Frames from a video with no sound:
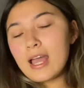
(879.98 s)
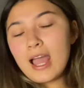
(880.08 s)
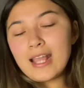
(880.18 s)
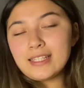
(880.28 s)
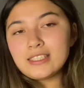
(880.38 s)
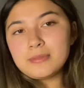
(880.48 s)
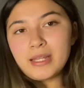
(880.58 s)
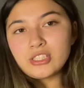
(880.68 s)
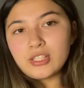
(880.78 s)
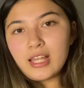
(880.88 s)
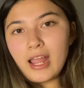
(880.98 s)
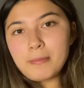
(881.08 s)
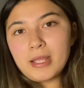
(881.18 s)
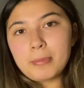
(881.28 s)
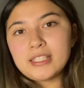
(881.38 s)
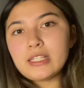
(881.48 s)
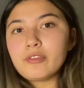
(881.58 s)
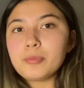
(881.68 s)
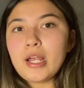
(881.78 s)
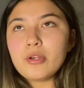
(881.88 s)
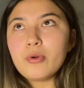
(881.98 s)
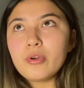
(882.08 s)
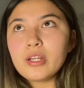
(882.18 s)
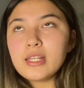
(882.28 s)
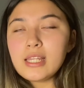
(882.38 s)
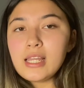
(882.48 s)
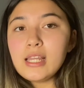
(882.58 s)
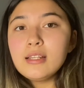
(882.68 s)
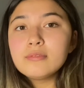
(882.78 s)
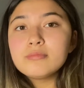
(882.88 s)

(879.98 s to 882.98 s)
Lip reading: I need to make sure that I make myself a priority